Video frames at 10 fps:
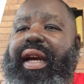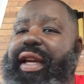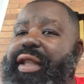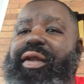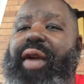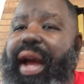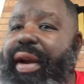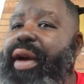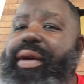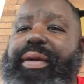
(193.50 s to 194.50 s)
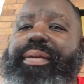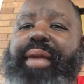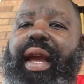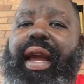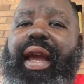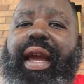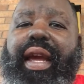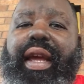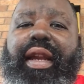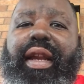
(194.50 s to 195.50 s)
he's a rhino,
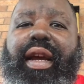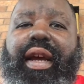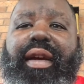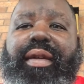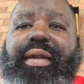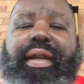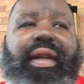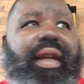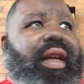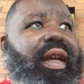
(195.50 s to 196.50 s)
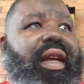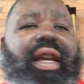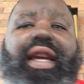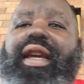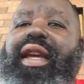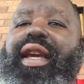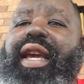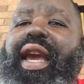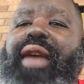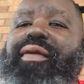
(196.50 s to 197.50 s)
and he
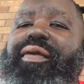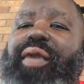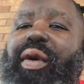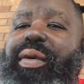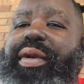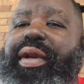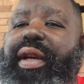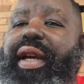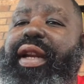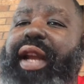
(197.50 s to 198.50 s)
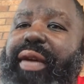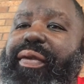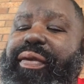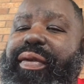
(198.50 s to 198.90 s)
can't vote enough